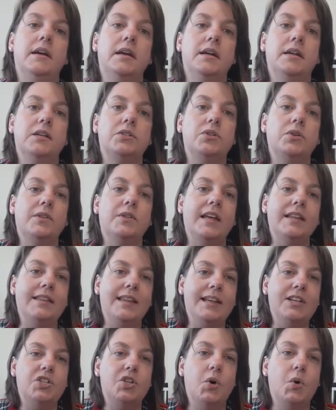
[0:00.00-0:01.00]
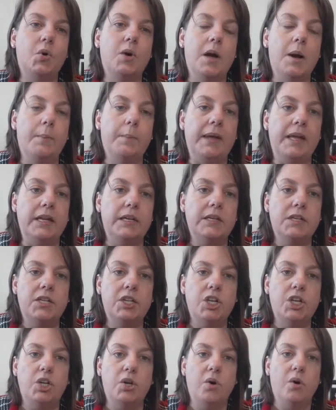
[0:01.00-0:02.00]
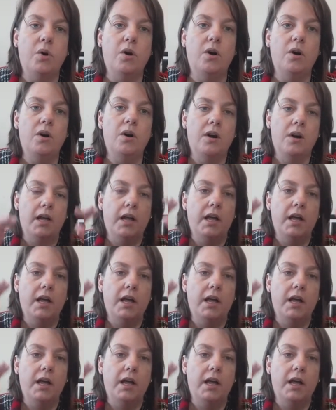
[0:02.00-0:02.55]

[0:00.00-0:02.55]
so that they don't come into your